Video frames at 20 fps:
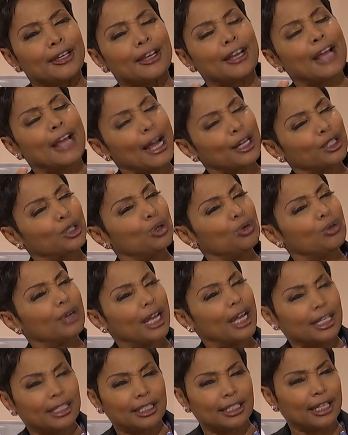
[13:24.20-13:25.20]
You got two
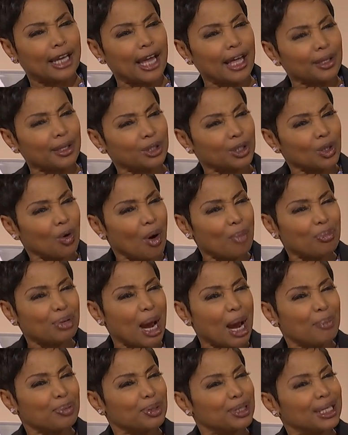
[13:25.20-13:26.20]
kids together, so I'm,
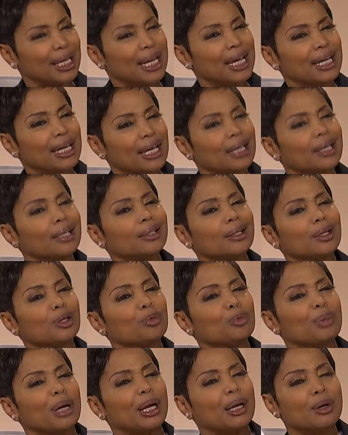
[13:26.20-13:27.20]
I'm seeing it a little
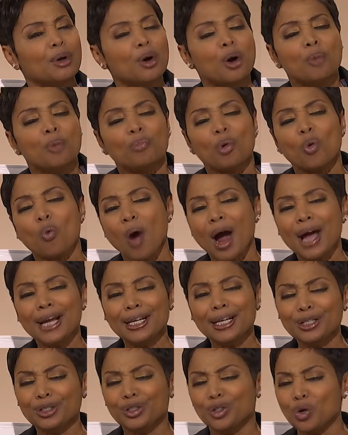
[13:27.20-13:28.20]
bit. But why
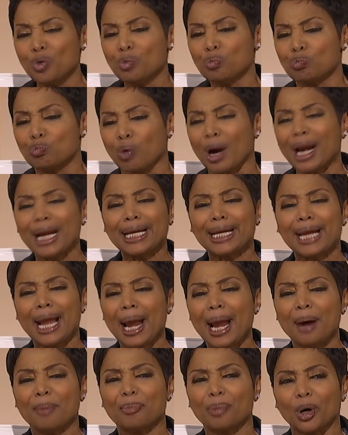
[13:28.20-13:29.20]
didn't you break
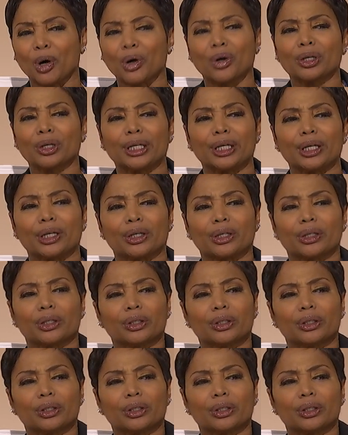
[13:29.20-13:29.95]
camp earlier?